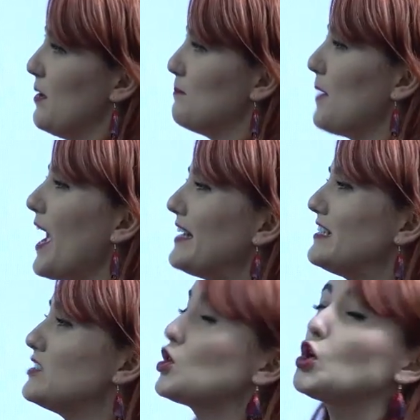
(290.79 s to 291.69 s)

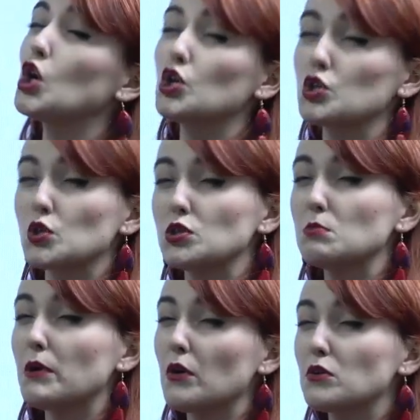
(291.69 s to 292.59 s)
minus the
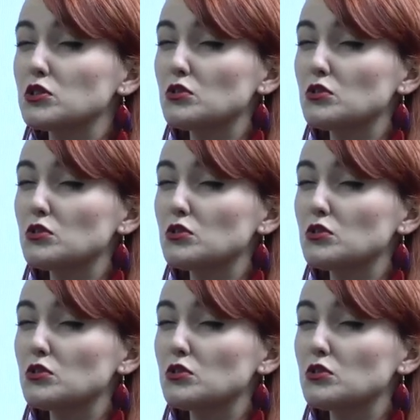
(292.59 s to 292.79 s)
curdled milk.